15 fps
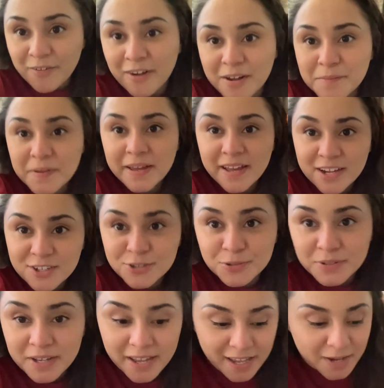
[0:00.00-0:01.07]
on my actual
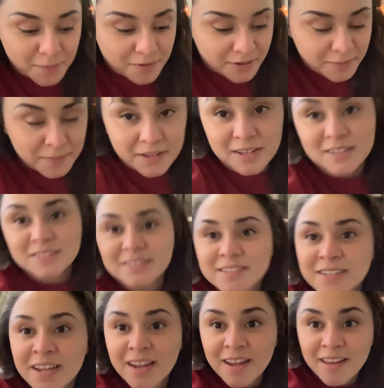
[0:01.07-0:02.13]
camera, because
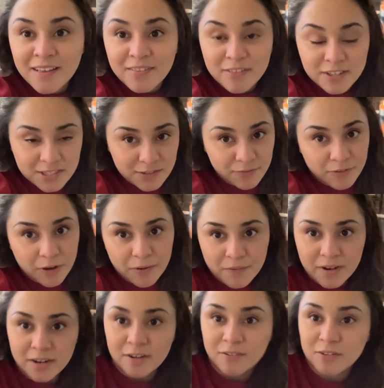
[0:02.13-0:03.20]
this phone,
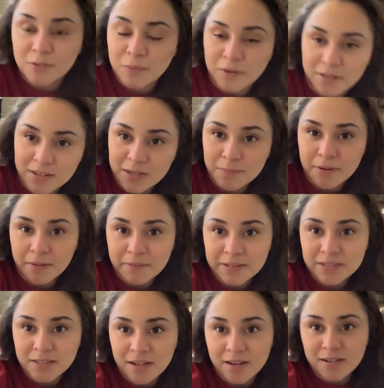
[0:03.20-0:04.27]
I know the quality probably
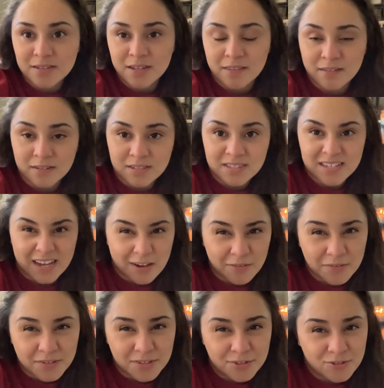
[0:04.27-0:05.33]
sucks and the
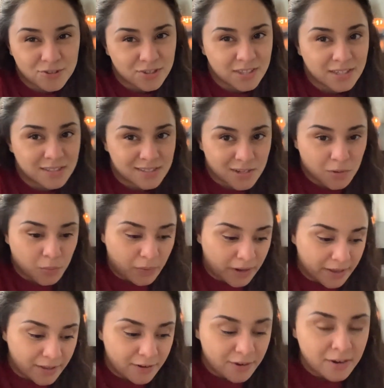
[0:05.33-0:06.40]
sound usually is
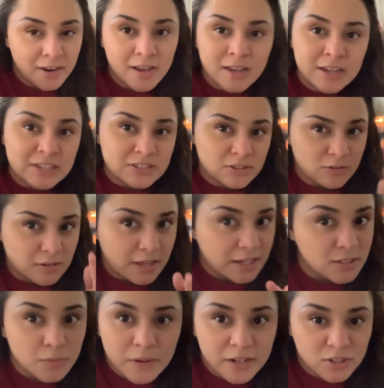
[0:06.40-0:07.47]
quieter. So
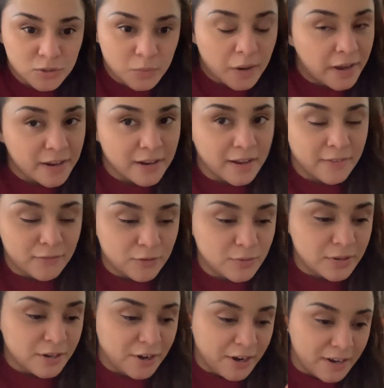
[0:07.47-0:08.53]
that's why it's quiet. If you
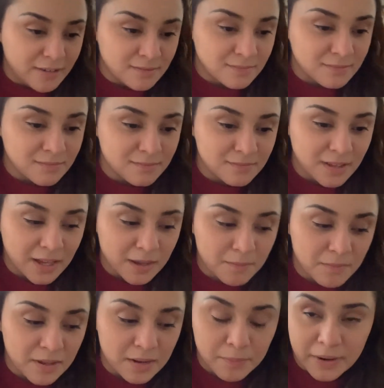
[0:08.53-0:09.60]
hear it, like
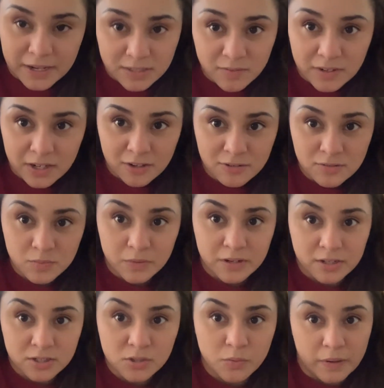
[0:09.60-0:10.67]
in past videos where
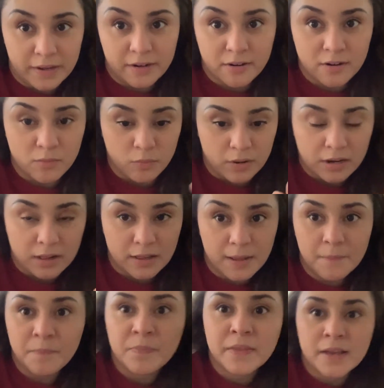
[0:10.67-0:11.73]
it's quieter in one
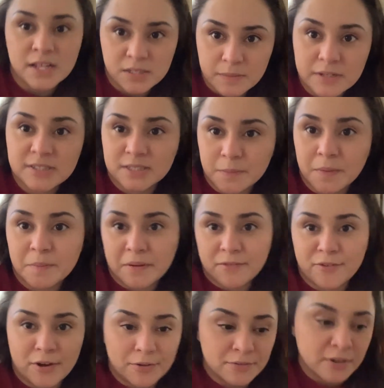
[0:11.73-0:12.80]
clip, it's because I'm on my
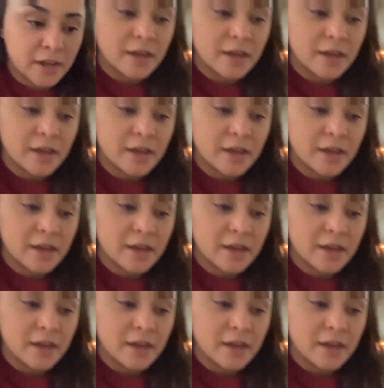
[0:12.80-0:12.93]
phone.